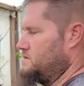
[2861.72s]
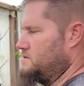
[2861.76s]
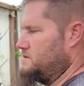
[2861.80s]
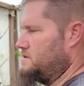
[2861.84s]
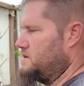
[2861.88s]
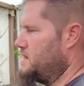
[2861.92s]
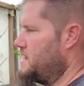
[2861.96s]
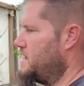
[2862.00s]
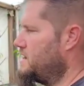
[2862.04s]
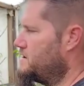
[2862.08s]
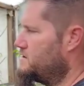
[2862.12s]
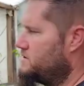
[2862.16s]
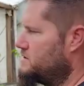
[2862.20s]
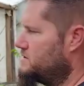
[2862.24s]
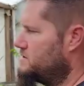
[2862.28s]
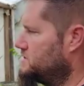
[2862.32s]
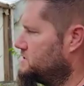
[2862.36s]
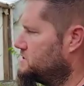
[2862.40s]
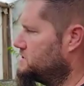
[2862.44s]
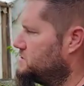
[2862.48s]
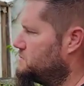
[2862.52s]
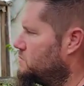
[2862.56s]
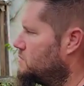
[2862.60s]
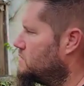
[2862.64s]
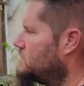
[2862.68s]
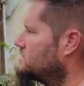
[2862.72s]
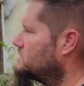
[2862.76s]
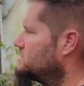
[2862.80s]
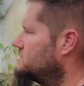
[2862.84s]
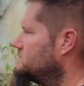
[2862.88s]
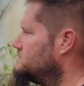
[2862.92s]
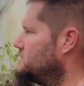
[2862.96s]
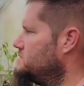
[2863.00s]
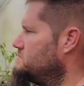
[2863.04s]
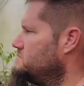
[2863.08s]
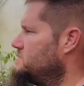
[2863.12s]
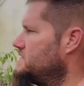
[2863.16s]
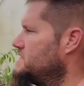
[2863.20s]
the area that you want
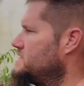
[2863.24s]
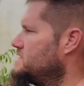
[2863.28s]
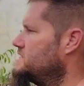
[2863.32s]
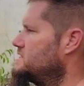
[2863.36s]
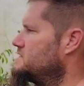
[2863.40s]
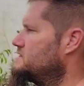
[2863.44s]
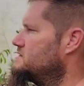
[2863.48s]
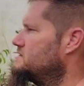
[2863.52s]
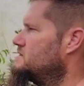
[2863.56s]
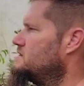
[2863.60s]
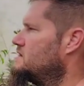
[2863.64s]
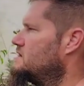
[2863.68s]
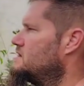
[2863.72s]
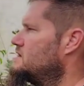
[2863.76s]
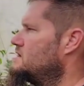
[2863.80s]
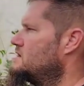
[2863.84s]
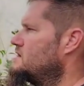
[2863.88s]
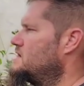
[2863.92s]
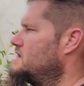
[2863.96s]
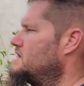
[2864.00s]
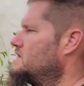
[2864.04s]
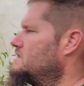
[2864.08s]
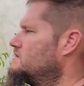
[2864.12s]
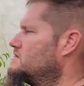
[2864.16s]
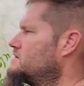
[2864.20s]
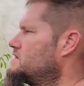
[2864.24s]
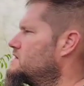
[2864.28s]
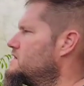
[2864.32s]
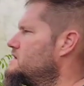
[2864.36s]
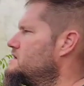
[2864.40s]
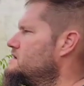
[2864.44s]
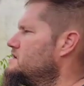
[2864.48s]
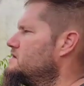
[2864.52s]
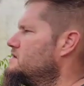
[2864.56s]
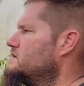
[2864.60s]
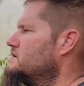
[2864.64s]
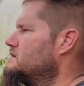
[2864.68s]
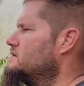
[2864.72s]
them to be in, and looking
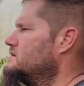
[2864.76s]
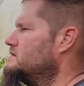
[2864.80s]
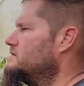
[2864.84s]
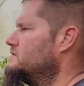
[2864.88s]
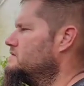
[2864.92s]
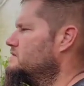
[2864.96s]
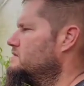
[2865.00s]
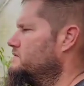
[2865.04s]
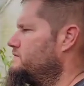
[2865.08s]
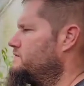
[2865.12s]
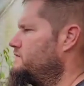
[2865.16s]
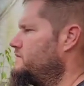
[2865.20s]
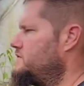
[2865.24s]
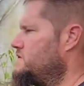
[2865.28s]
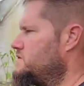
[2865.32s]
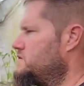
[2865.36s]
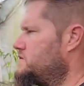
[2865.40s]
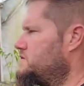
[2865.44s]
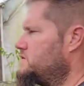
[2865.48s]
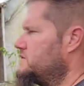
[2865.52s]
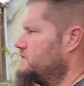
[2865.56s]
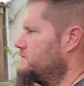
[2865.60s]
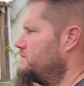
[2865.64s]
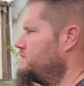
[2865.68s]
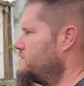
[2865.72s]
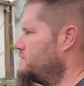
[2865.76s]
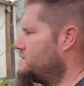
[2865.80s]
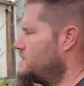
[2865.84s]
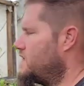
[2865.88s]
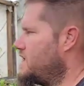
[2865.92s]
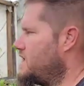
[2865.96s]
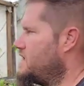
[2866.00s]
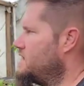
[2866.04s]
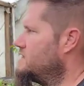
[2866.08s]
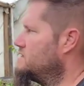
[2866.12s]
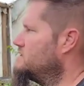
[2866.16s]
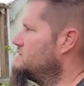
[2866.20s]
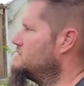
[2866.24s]
into the, the future if you
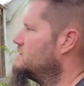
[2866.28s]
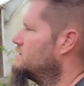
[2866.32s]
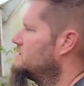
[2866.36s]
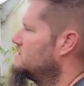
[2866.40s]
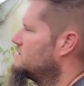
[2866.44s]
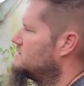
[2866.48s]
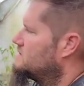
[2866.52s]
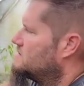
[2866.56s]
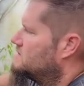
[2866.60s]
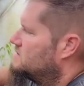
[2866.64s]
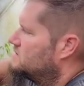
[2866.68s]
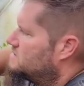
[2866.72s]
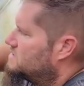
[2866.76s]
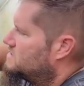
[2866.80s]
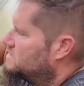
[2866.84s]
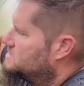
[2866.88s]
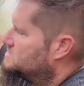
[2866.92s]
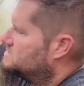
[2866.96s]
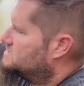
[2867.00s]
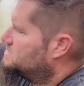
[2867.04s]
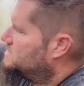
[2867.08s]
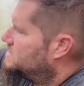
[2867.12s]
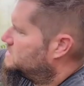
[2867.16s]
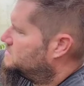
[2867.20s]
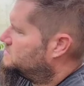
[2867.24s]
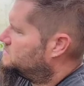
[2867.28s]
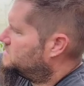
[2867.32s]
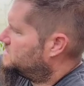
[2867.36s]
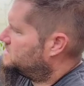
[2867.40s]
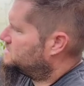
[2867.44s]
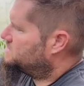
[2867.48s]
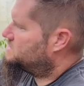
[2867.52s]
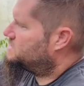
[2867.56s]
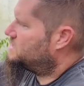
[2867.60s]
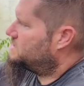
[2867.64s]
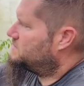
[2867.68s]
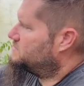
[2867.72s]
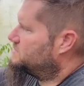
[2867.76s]
can, because like what I
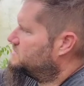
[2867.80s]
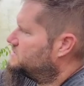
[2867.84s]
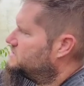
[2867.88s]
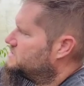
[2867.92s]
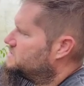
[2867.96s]
said with